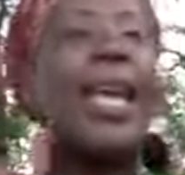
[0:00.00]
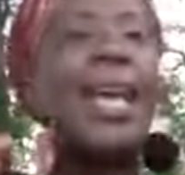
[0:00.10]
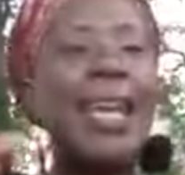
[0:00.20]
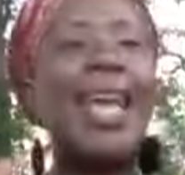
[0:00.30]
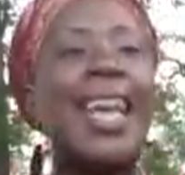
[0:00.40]

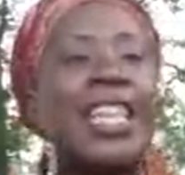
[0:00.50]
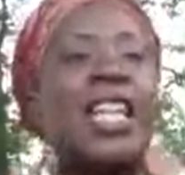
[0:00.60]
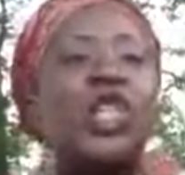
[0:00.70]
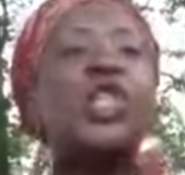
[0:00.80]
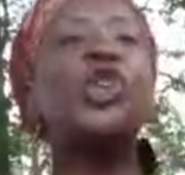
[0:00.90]
in a
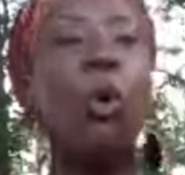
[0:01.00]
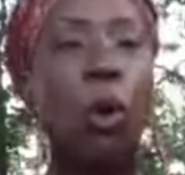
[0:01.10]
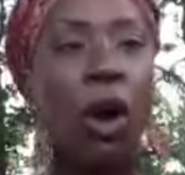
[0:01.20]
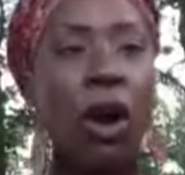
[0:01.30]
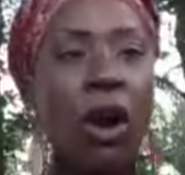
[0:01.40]
de
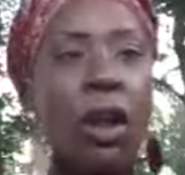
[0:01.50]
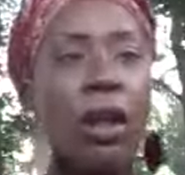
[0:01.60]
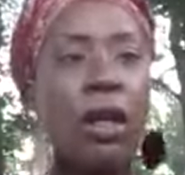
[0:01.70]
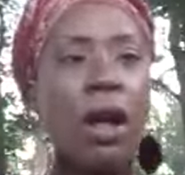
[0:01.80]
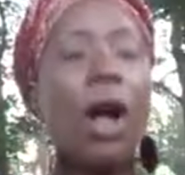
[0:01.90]
jure,
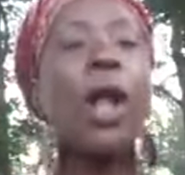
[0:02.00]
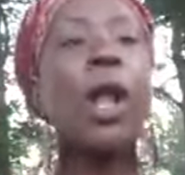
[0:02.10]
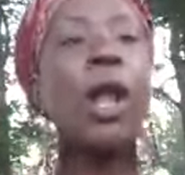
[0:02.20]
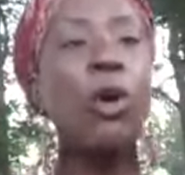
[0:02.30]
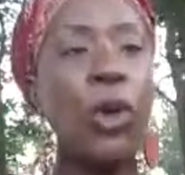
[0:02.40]

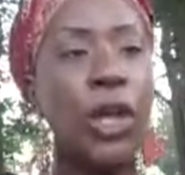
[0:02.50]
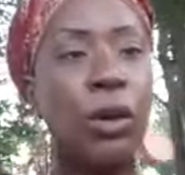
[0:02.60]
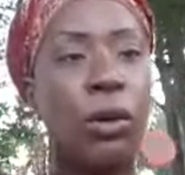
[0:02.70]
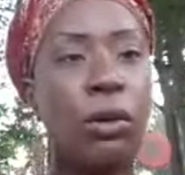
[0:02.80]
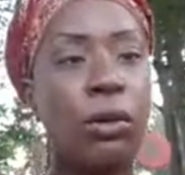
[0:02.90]

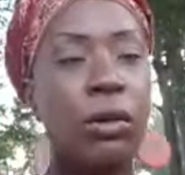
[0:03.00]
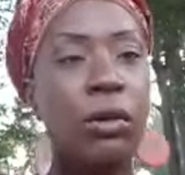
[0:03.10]
allodial,